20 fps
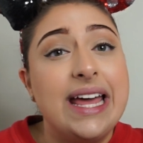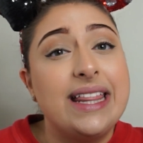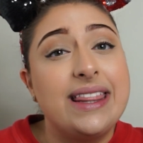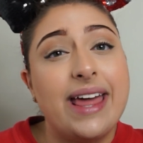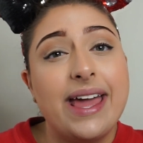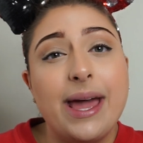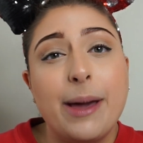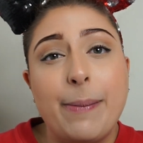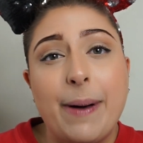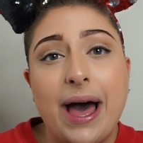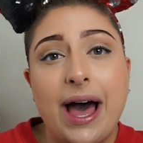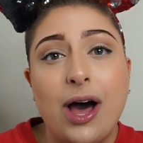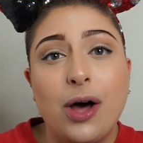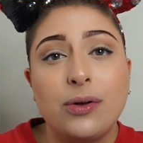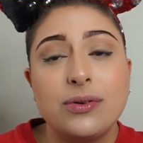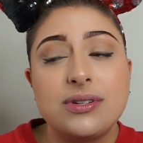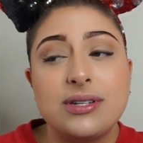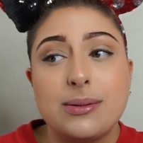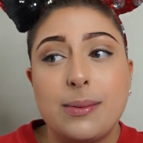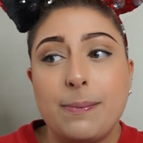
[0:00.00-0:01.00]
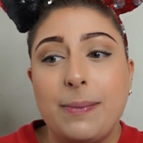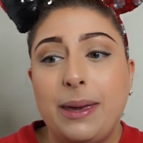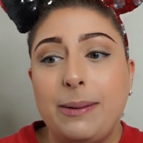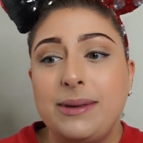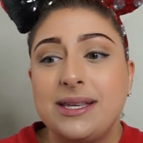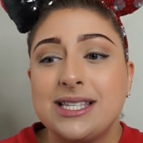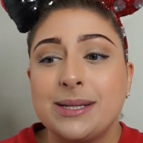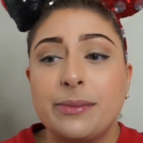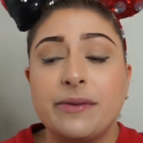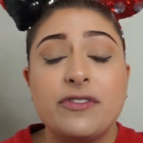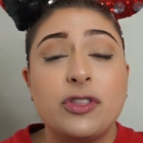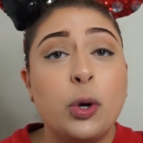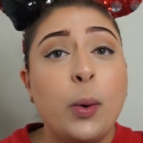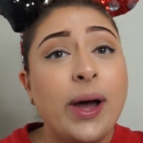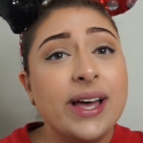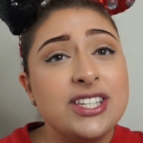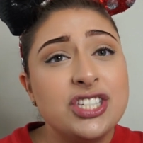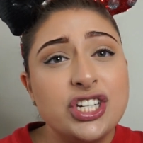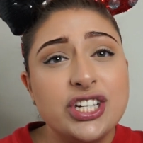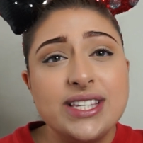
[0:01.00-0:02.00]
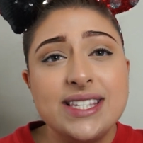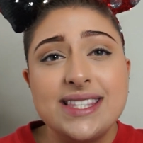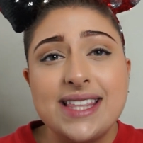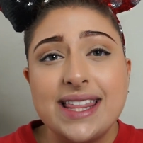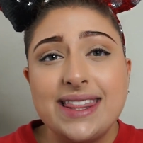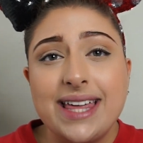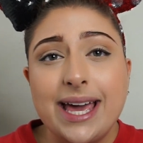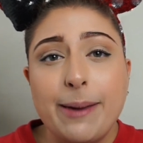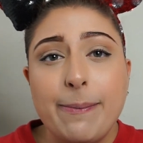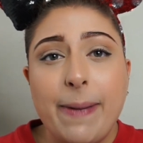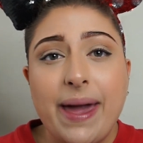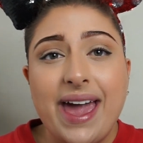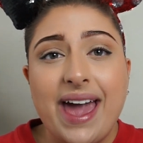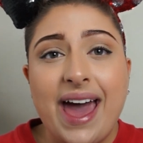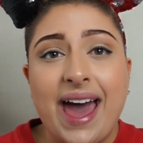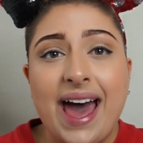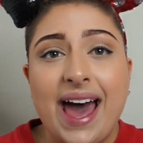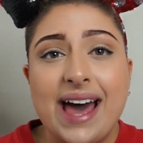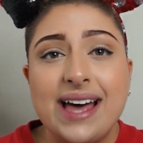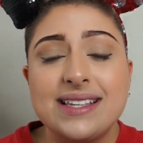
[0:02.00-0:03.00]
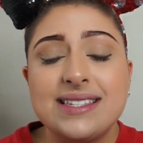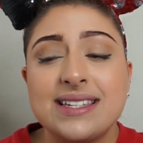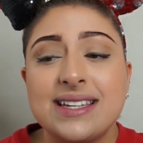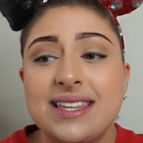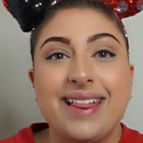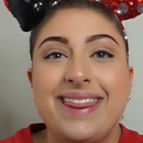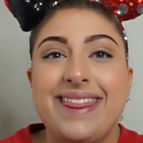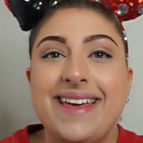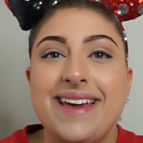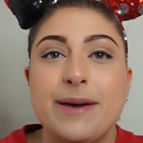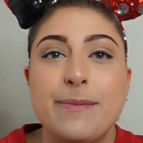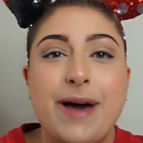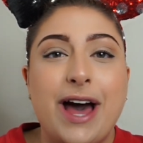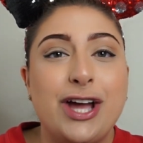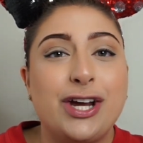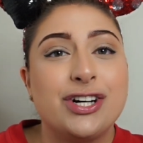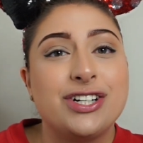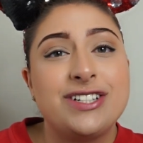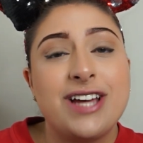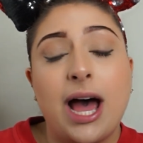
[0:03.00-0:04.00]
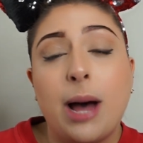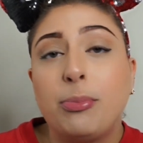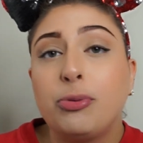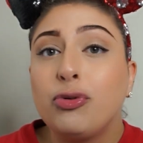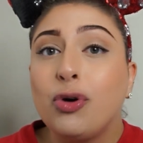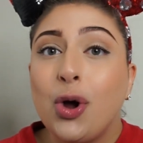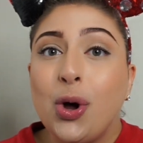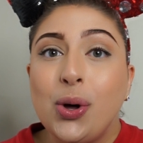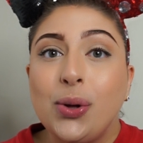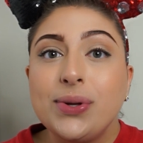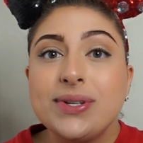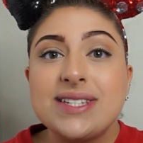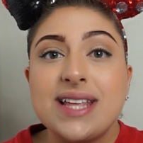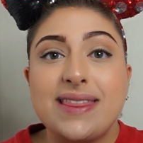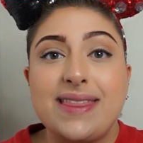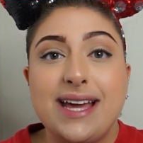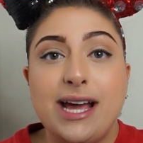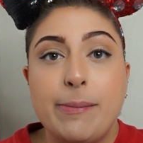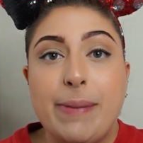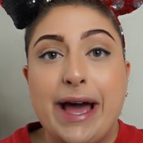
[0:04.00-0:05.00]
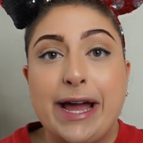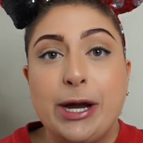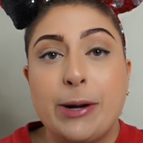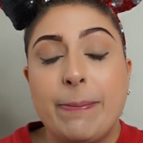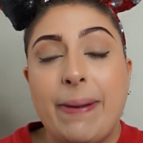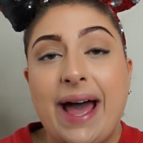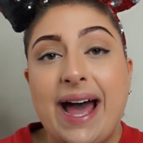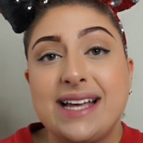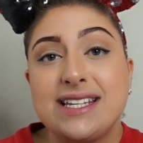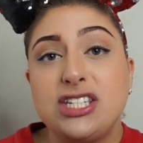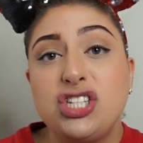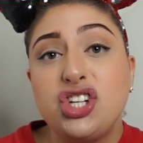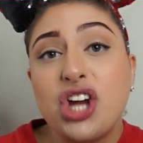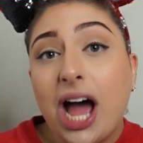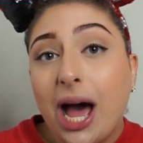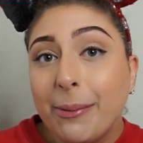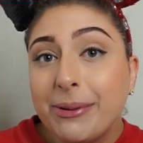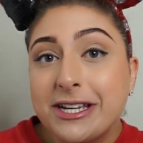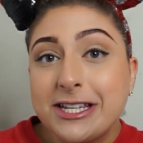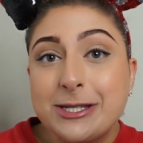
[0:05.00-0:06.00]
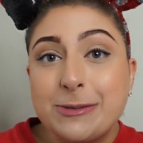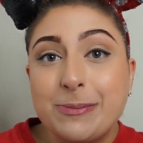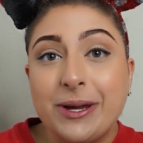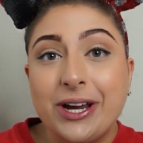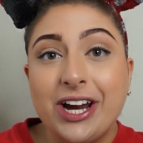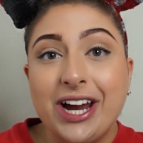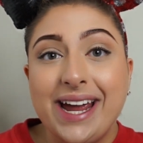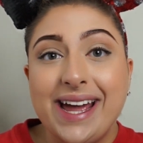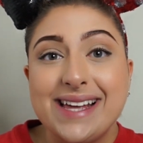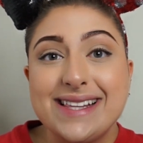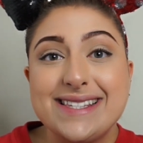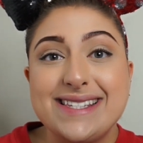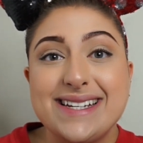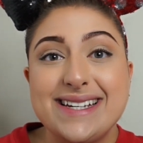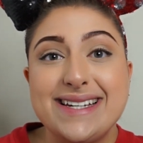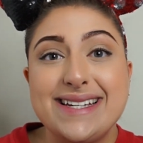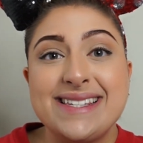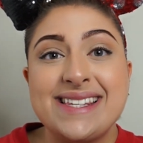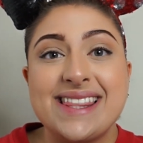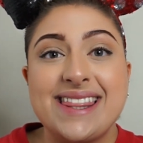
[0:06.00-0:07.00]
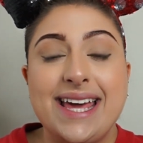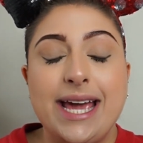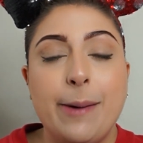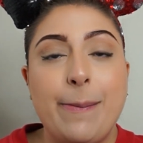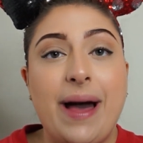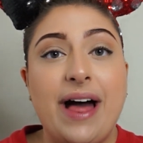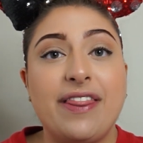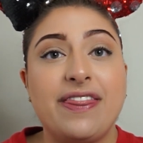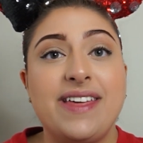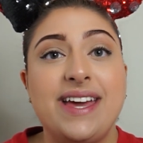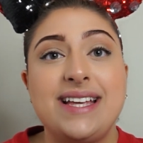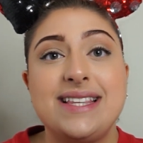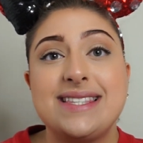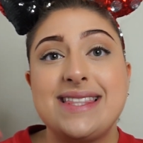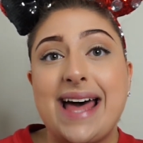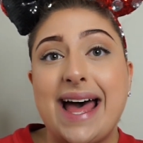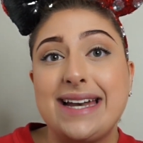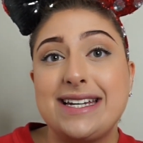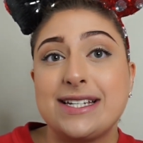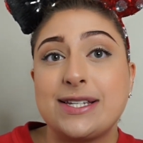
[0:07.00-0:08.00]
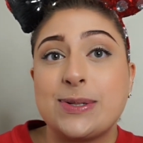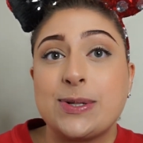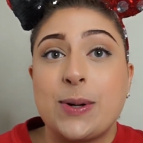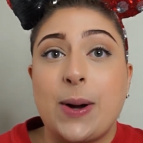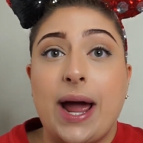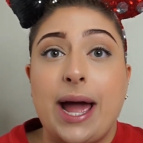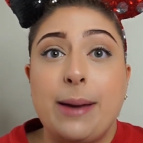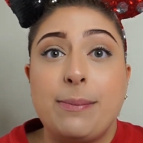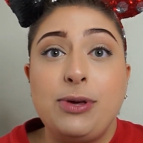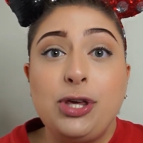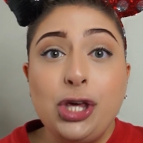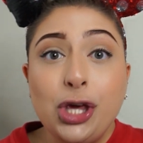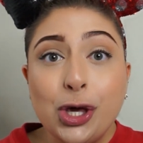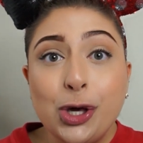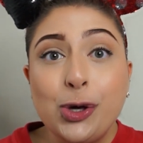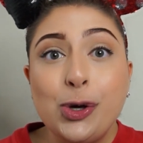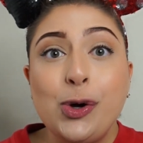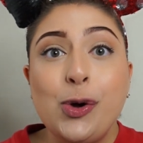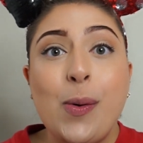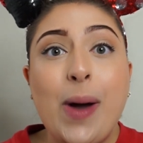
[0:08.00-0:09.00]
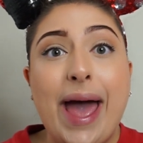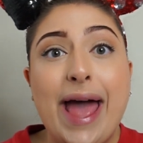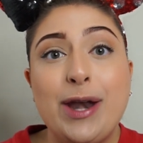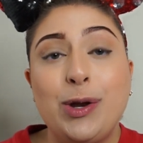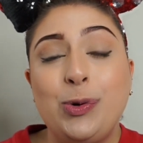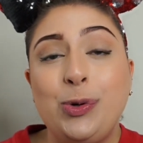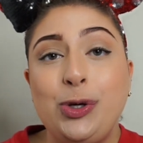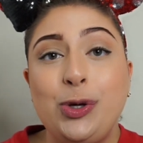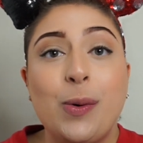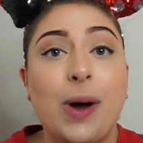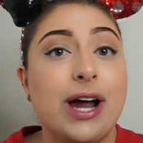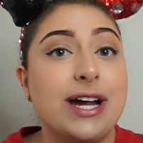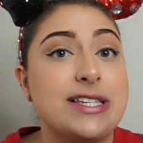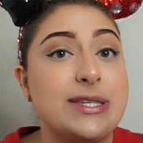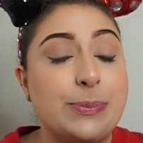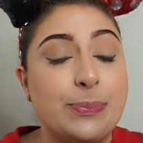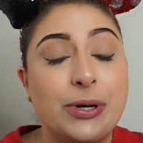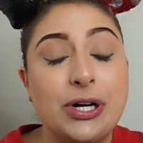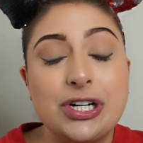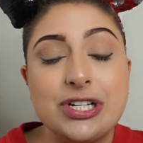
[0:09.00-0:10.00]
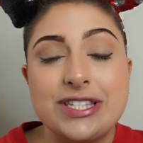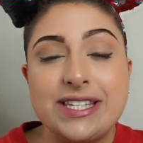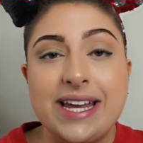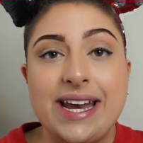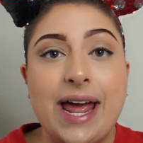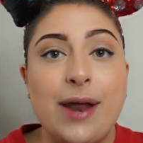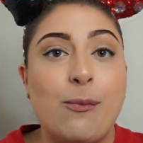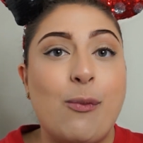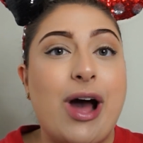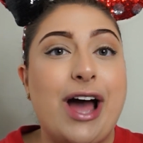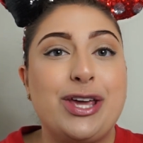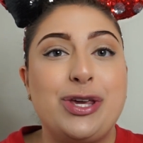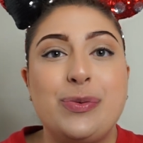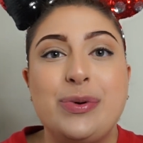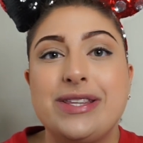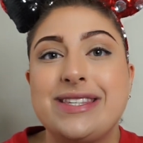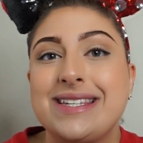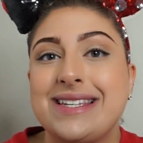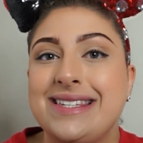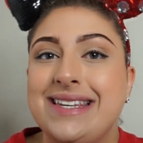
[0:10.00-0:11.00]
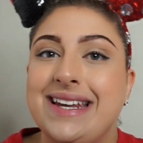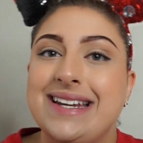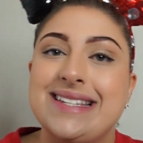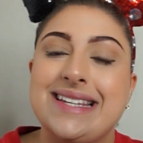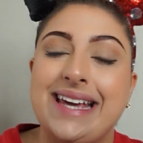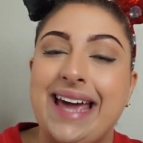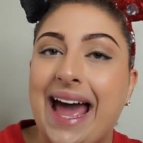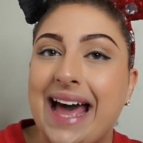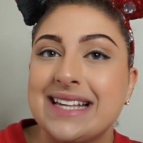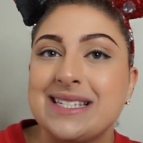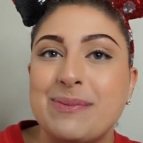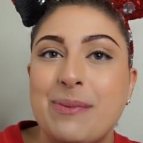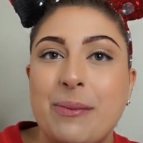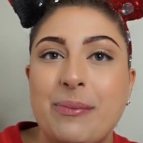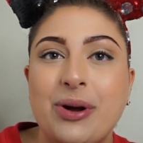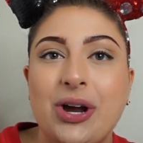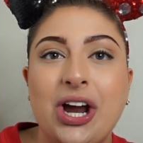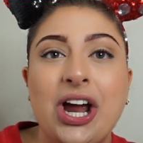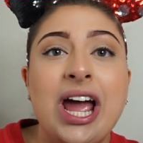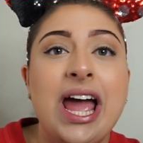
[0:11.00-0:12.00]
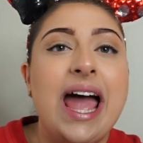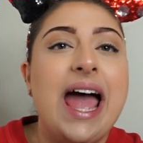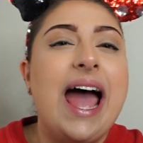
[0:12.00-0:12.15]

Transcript: think about maybe some of the questions that they may ask, think about your top roles, think about your past job experiences, think about things that describe you and who you are as a person and why you would succeed as a cast member.